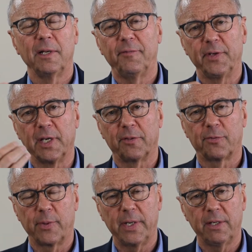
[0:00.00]
If you get
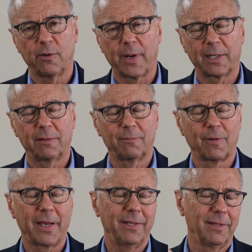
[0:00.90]
three
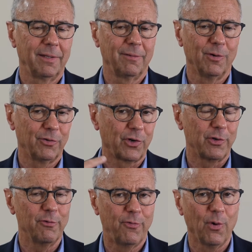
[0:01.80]
right, we'll show
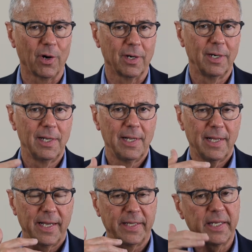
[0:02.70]
you four.
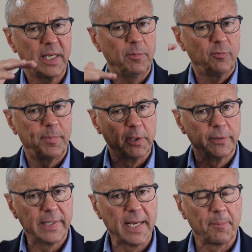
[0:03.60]
And it keeps
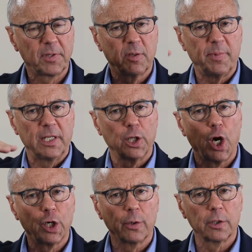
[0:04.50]
building up to be
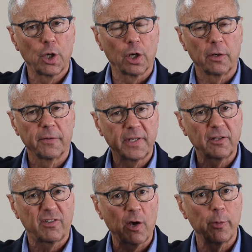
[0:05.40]
longer and longer, and
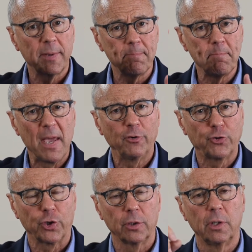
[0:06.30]
that's how we
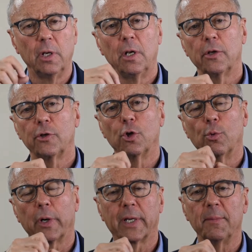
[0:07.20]
measure your
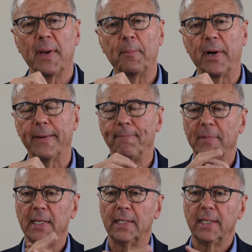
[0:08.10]
working memory.
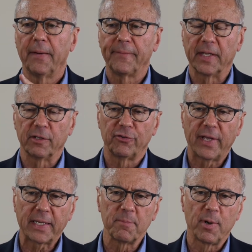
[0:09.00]
Now the
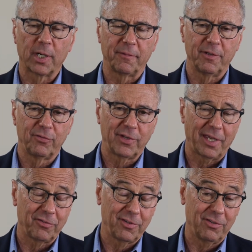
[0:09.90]
second part of this
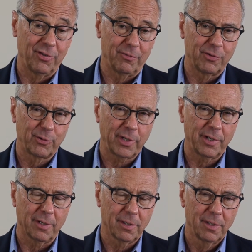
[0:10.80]
test is even trickier.